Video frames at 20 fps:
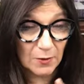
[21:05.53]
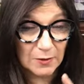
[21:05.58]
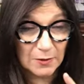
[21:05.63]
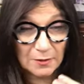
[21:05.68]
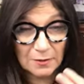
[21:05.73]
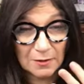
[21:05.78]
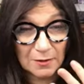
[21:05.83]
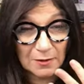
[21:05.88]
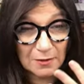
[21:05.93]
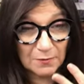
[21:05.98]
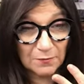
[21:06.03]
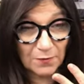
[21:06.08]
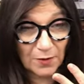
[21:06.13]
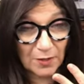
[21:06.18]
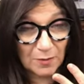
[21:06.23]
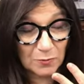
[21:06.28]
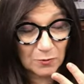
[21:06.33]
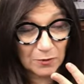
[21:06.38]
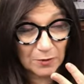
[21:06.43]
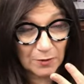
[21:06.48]
I didn't list
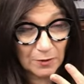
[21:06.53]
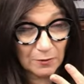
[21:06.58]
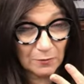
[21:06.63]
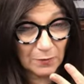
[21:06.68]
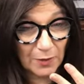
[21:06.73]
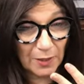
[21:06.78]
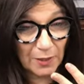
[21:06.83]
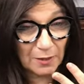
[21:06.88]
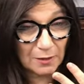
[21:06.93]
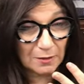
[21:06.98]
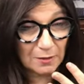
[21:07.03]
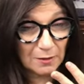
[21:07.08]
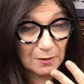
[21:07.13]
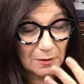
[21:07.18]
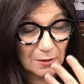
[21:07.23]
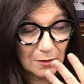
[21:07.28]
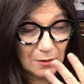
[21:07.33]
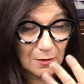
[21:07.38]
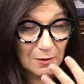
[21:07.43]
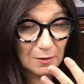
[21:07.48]
fiber in there, right?
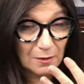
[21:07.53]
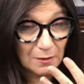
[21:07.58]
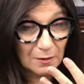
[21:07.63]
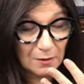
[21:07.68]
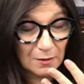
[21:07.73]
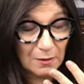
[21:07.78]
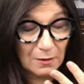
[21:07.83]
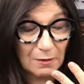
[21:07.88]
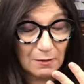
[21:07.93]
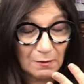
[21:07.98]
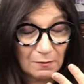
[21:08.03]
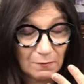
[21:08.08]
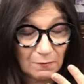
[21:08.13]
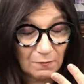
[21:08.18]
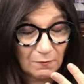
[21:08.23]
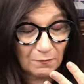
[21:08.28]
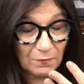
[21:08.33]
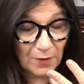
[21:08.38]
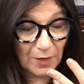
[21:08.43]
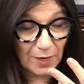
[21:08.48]

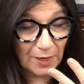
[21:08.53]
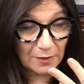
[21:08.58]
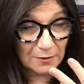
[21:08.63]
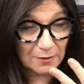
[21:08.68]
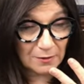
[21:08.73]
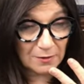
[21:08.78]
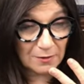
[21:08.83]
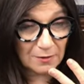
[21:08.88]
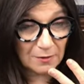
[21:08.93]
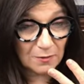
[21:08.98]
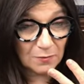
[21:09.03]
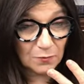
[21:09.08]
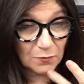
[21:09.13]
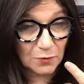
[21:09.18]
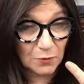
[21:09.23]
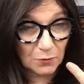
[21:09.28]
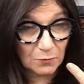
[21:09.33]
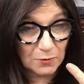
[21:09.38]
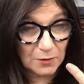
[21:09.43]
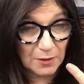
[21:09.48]
Fats,
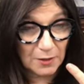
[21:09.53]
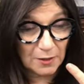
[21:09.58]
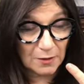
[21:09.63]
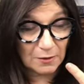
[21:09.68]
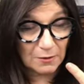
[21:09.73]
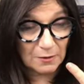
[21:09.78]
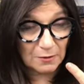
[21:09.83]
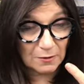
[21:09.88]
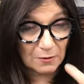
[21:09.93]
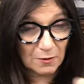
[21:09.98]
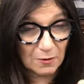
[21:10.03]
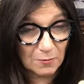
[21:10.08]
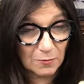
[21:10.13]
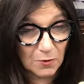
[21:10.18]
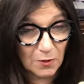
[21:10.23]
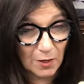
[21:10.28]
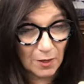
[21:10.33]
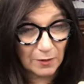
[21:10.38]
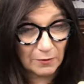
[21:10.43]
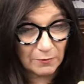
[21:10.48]
protein,
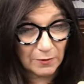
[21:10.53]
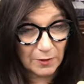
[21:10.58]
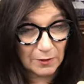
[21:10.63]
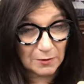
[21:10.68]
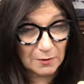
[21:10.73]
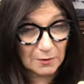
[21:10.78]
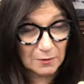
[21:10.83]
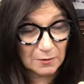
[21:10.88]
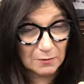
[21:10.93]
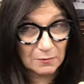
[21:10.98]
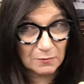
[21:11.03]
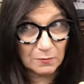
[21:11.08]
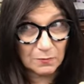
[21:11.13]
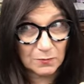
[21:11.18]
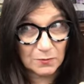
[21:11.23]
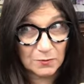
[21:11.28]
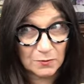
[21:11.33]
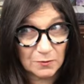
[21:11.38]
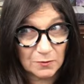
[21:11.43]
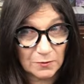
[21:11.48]
carbohydrates.
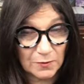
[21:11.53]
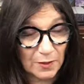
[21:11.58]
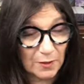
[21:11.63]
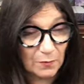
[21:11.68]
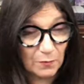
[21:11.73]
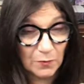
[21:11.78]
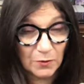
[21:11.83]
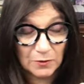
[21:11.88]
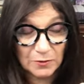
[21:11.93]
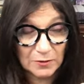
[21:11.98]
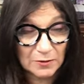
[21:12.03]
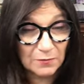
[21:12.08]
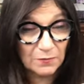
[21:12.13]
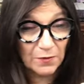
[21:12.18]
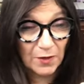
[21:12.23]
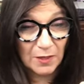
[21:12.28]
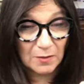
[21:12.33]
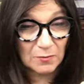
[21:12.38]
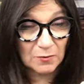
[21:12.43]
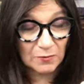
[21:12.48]
Well, then where does
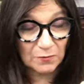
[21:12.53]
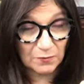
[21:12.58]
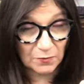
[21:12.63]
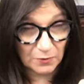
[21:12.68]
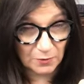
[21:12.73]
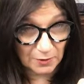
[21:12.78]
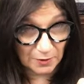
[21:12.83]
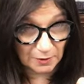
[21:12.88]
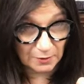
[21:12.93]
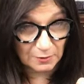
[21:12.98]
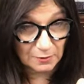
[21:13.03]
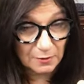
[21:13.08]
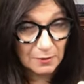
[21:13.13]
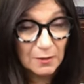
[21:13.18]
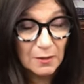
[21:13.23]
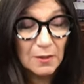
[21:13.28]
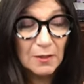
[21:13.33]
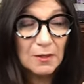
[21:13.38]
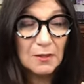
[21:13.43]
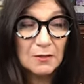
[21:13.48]
fiber fall in?
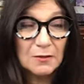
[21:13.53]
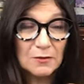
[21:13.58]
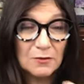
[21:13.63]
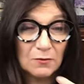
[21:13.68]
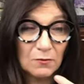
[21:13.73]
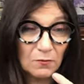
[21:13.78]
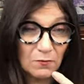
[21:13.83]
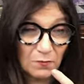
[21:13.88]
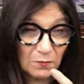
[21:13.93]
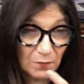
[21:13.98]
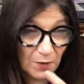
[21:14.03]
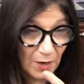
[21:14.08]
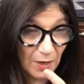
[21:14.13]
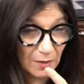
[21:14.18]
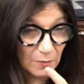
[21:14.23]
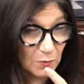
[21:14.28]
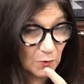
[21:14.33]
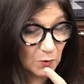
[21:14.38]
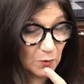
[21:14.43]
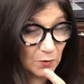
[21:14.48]
So
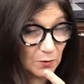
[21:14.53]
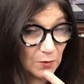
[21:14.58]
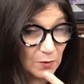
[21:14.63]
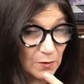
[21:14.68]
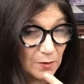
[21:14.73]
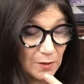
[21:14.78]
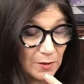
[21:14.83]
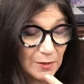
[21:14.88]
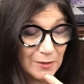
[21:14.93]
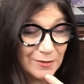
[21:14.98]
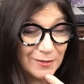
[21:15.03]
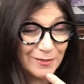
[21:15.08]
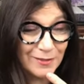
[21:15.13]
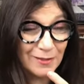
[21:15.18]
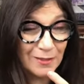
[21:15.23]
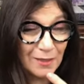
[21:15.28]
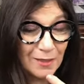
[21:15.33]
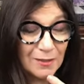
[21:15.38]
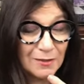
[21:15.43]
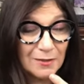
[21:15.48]
fiber is a
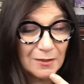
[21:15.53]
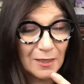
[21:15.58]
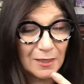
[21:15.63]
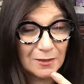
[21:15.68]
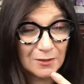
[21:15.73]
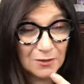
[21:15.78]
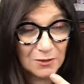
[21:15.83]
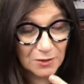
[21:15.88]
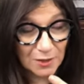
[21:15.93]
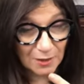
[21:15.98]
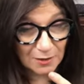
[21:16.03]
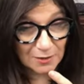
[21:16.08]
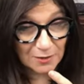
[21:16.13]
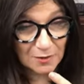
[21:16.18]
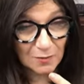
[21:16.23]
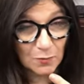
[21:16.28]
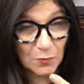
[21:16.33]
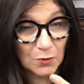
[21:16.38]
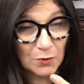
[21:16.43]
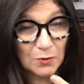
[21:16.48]

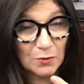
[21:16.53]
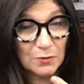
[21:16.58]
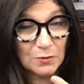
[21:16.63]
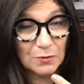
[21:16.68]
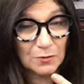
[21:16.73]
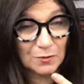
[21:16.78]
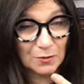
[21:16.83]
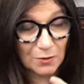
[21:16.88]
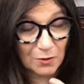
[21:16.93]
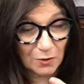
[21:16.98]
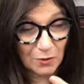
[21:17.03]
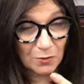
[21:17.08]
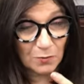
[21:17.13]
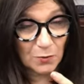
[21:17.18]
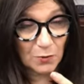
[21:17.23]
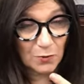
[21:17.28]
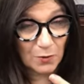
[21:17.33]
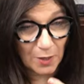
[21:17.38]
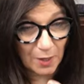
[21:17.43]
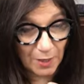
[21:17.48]
non-digestible
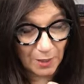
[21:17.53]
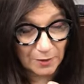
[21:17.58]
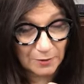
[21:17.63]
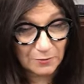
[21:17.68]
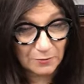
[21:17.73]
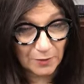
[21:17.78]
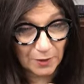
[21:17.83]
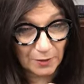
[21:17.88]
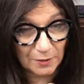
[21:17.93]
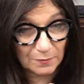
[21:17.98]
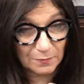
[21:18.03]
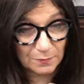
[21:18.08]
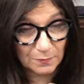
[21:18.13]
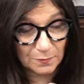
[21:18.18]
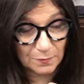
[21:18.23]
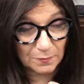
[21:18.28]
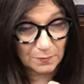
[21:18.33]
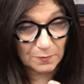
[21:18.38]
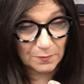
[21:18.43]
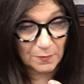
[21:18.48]
carbohydrate,
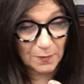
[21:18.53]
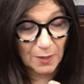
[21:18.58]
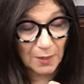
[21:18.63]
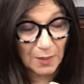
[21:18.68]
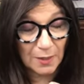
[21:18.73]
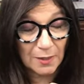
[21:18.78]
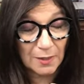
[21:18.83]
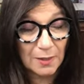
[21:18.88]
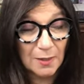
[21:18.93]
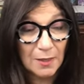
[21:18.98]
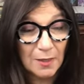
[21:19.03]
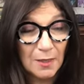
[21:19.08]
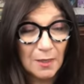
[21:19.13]
okay?